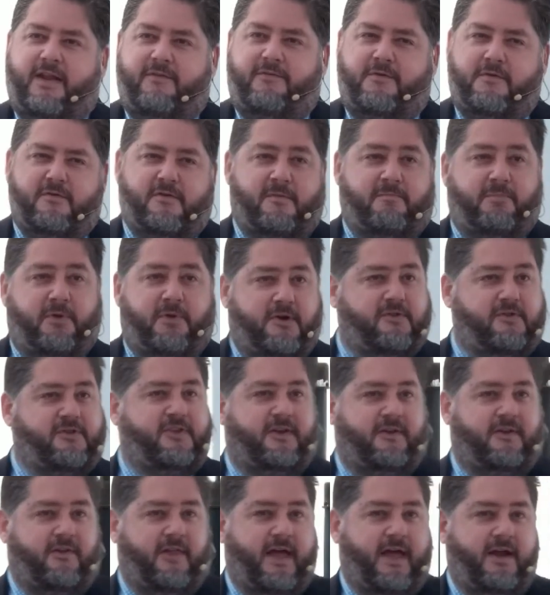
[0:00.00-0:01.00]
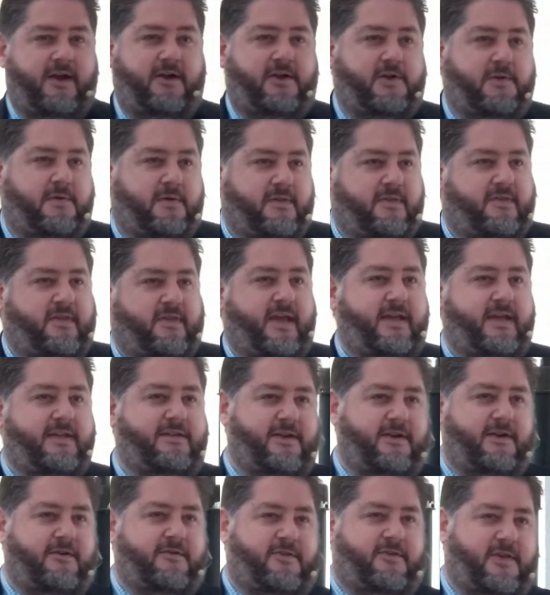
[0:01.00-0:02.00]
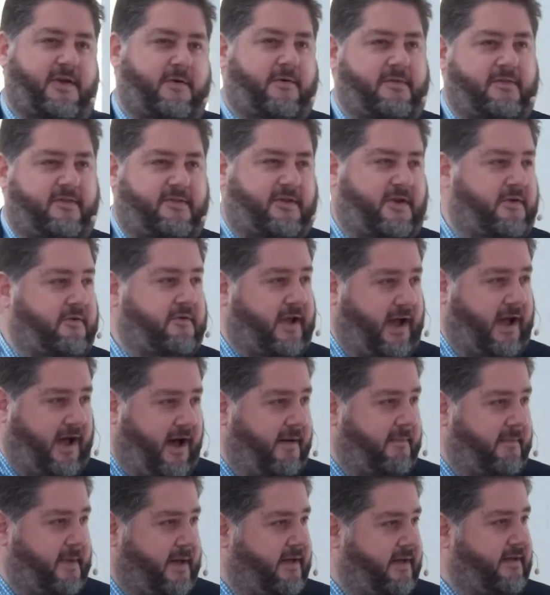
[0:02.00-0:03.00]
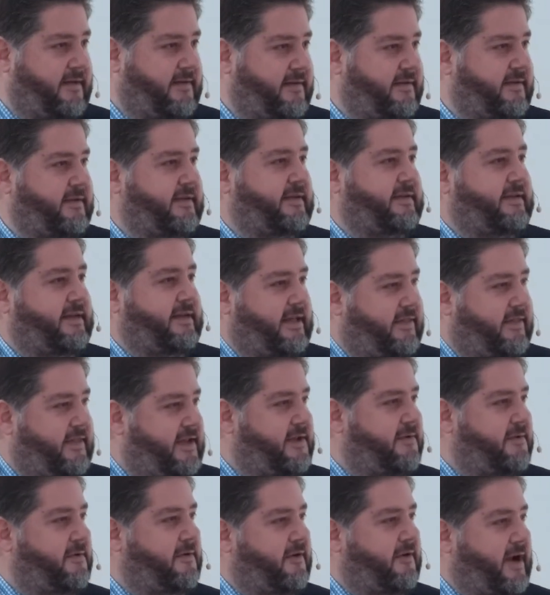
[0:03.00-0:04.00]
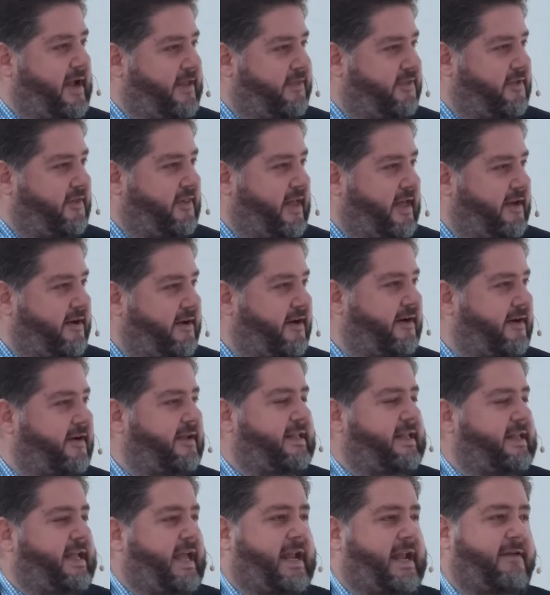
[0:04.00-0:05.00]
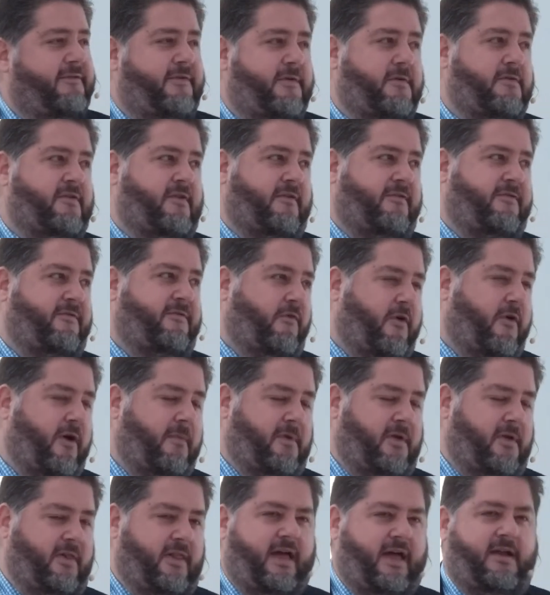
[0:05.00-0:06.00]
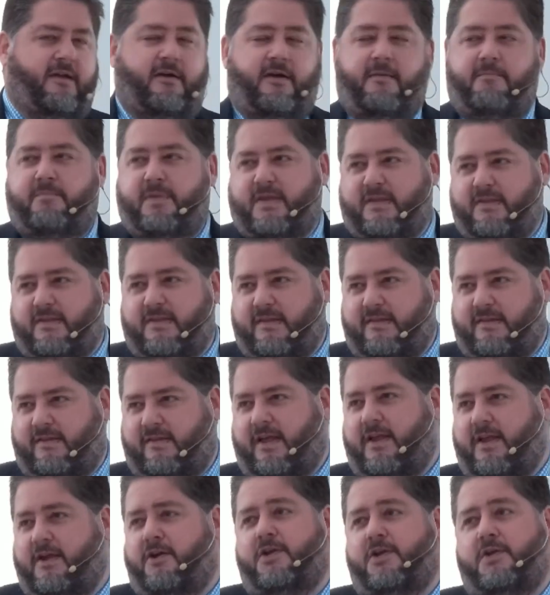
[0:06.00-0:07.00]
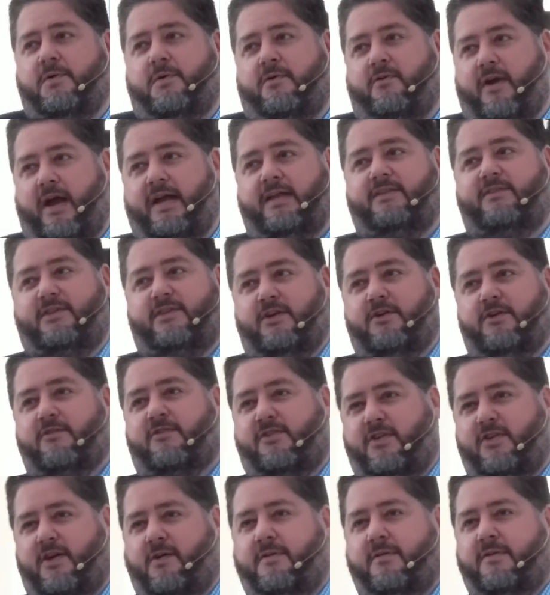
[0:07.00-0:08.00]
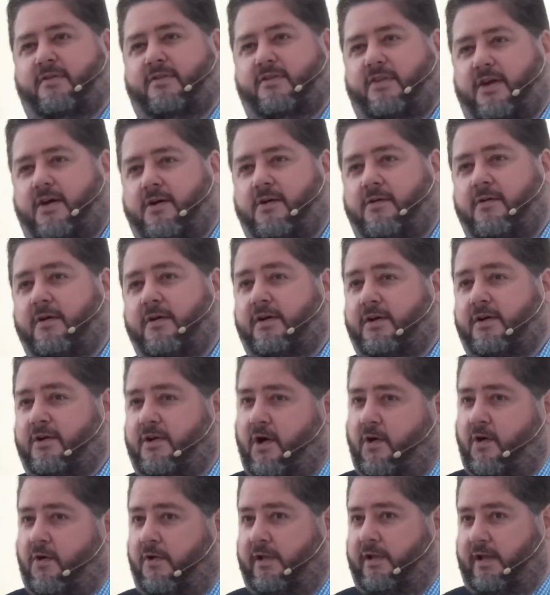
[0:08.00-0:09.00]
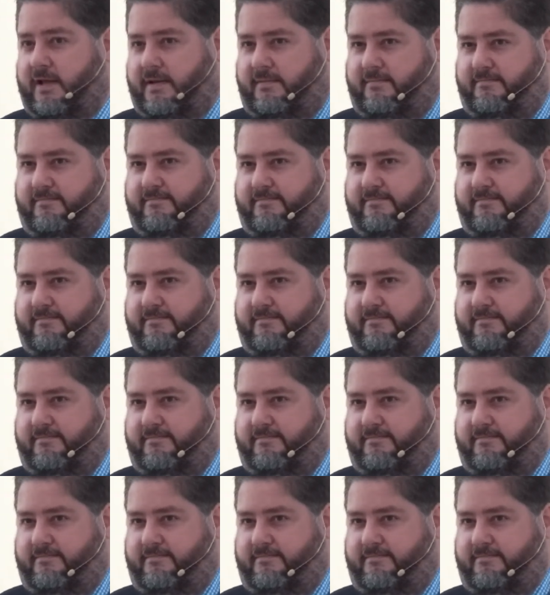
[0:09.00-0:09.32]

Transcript: if it was a personal letter, you would say, "Dear so-and-so, comma," and then you would write the letter. And if it was a formal letter, a business letter, you would write, "Dear so-and-so, colon."